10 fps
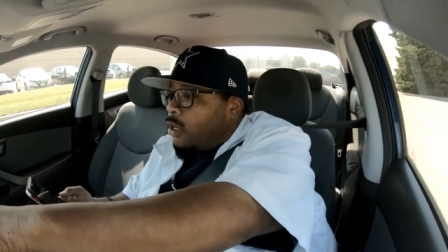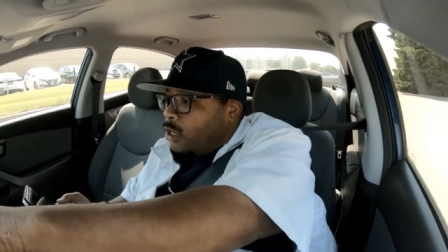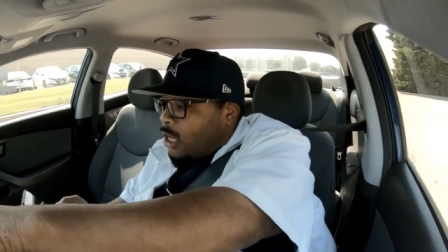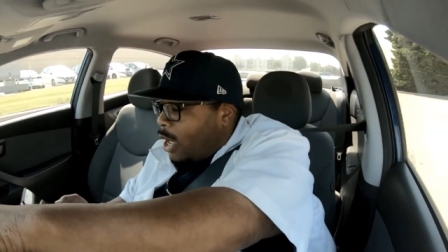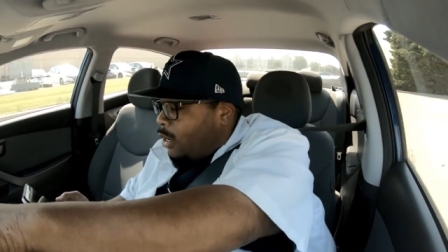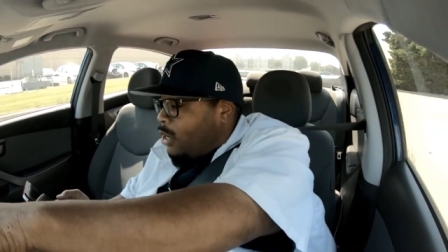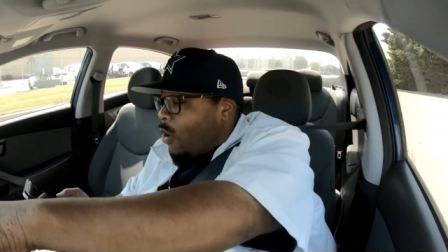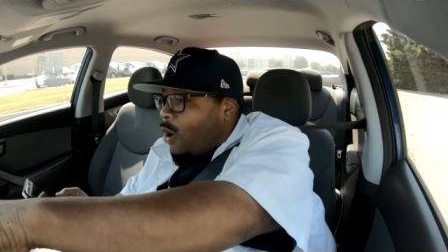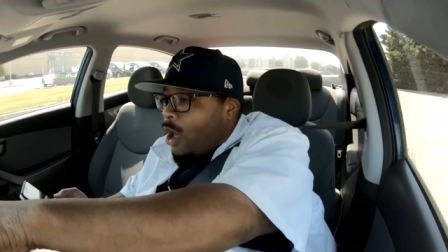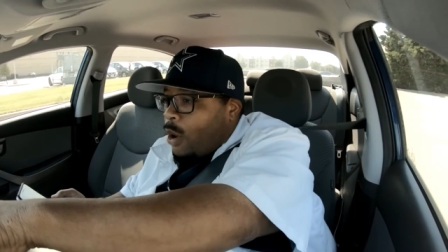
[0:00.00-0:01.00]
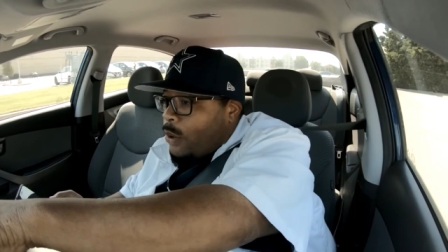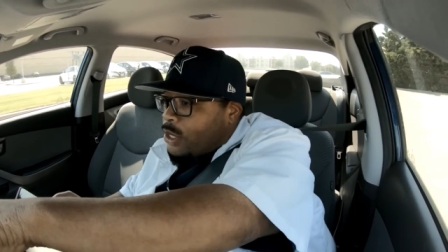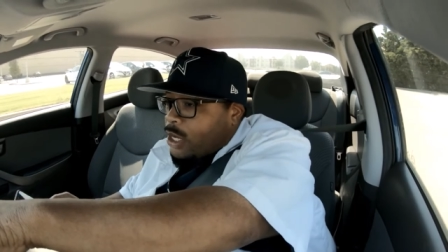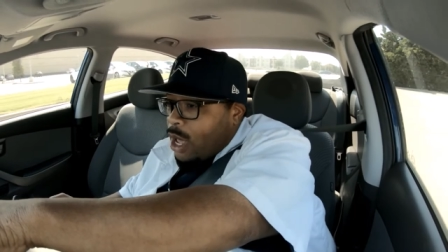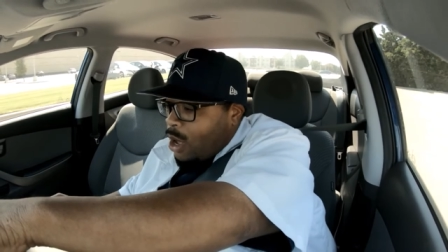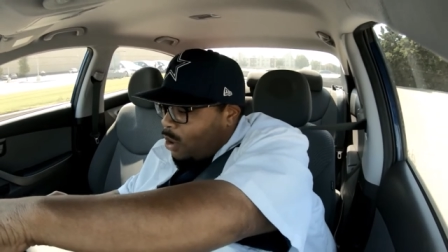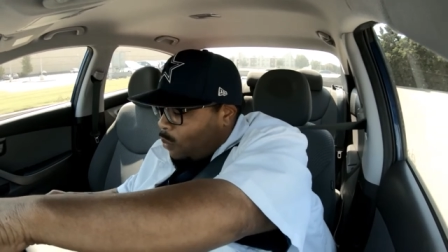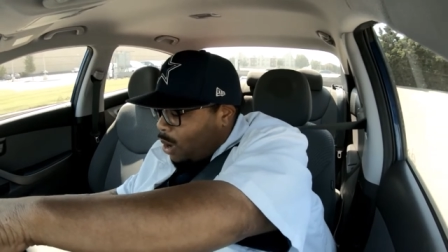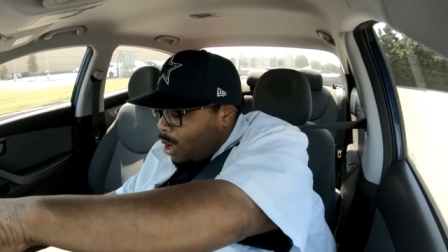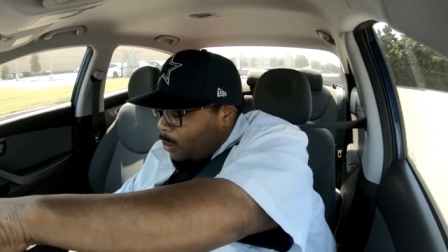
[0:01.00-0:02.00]
Cause y'all know I always call her
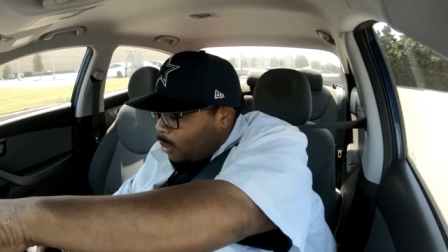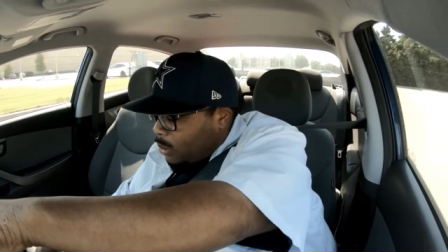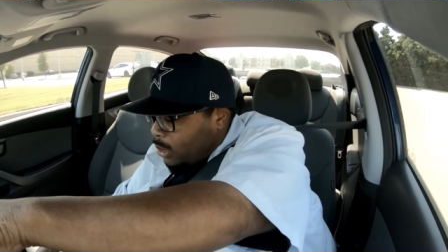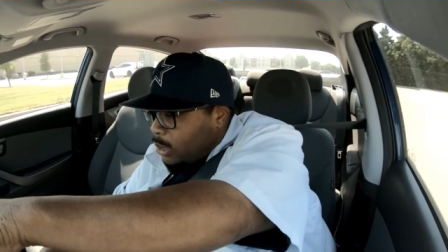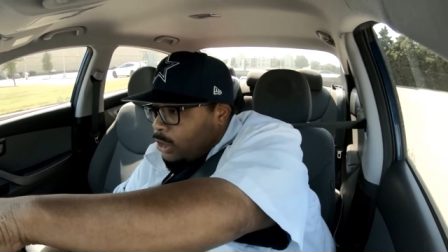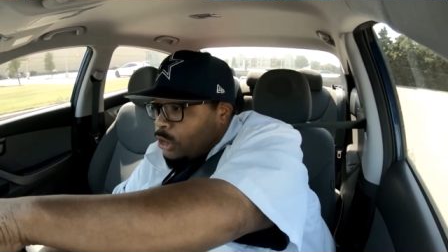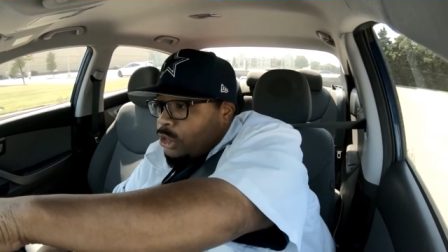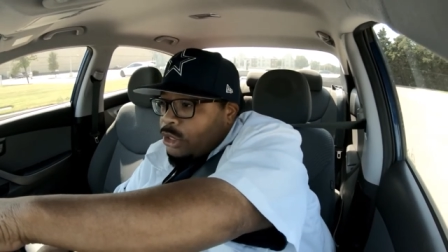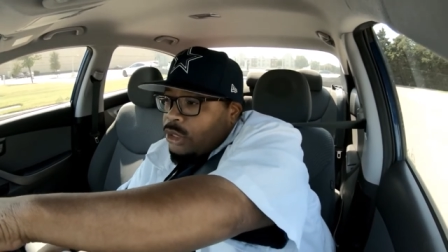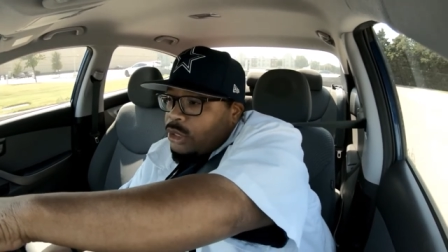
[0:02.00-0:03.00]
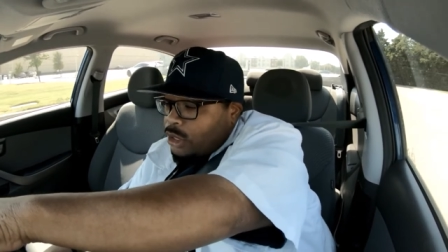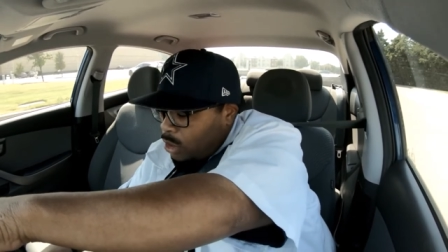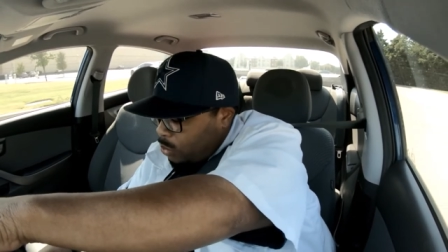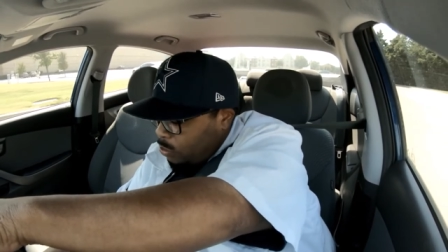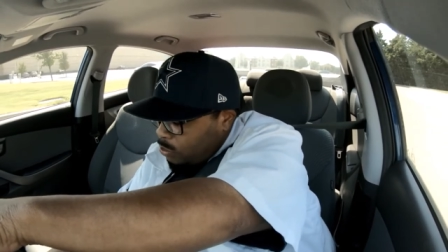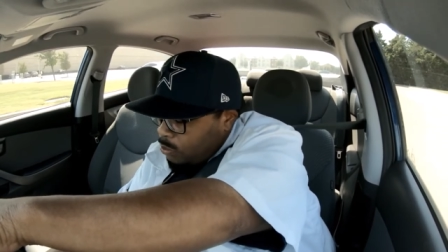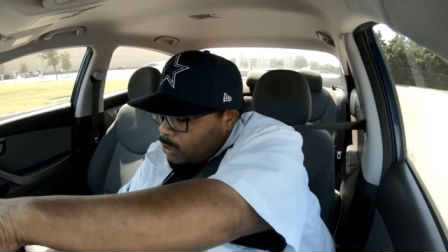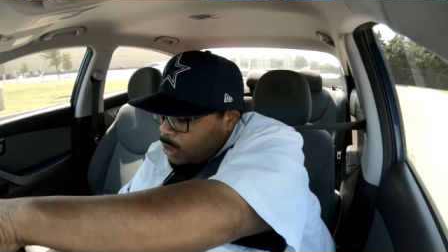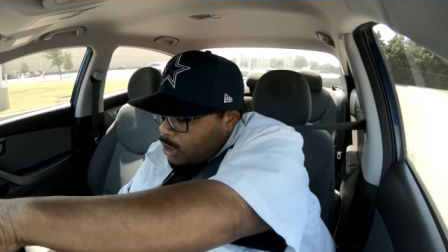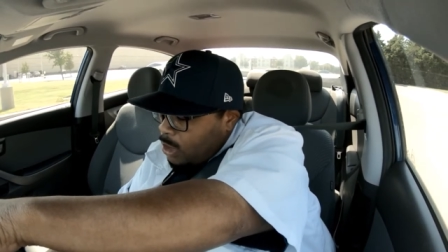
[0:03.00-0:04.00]
while I'm on lunch. So
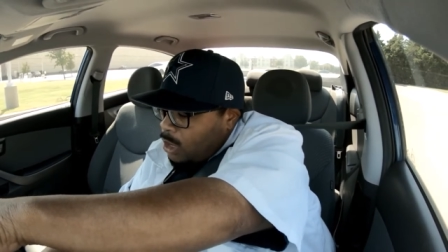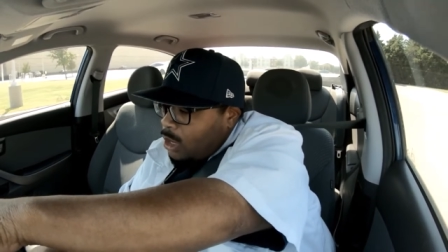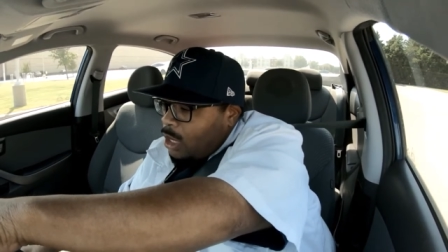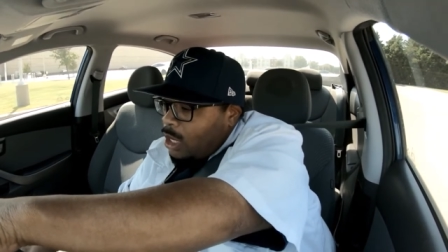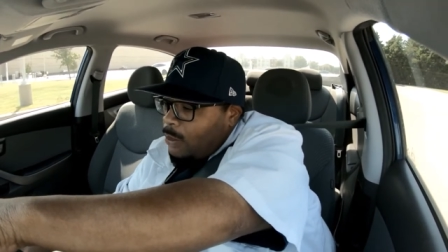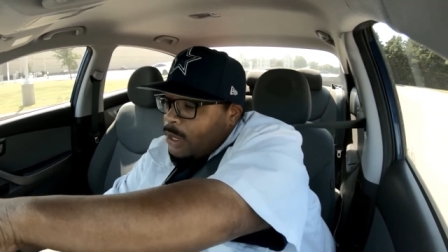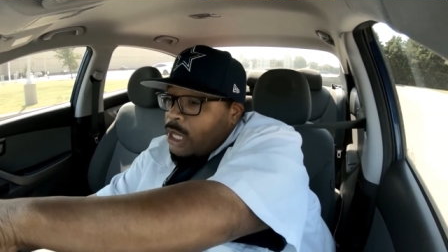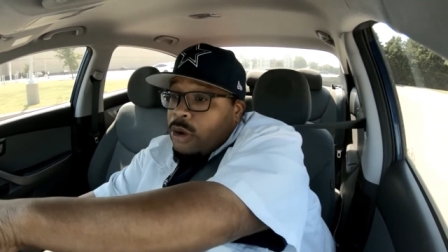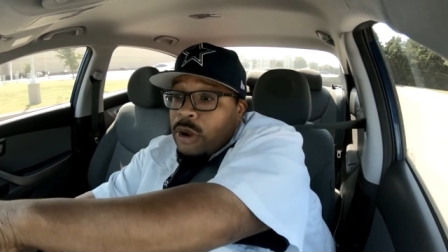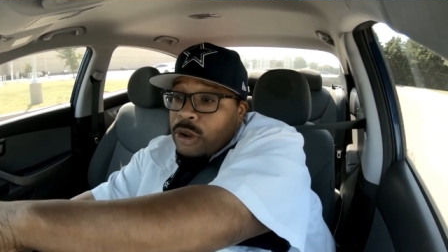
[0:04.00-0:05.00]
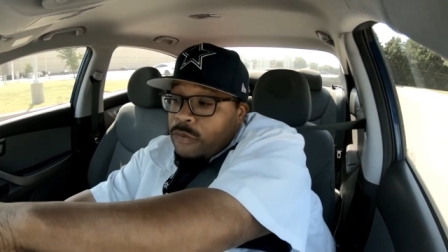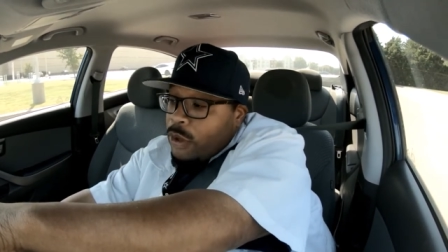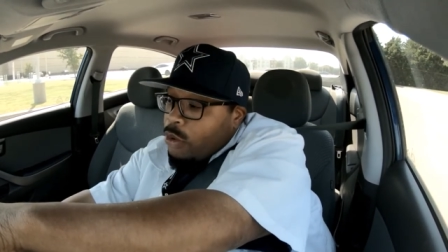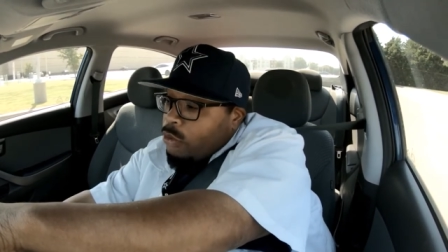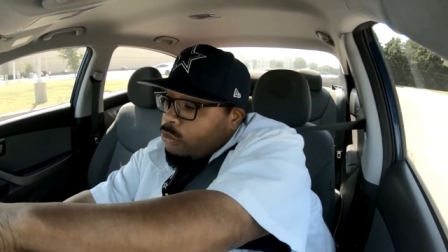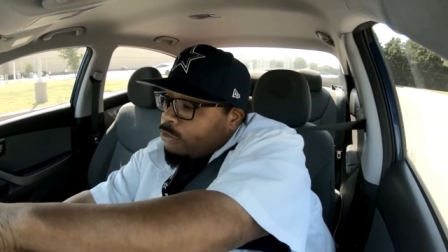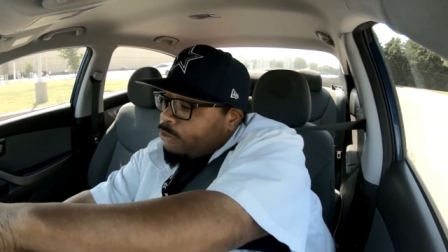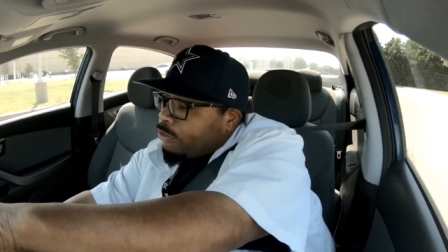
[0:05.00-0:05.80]
let me get her on the phone.